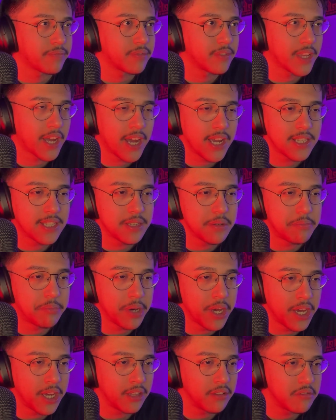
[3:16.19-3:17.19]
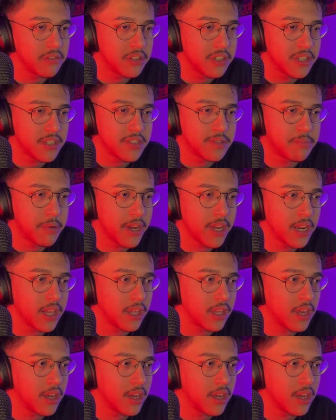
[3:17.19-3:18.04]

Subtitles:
Nah, it's a bait. She's baiting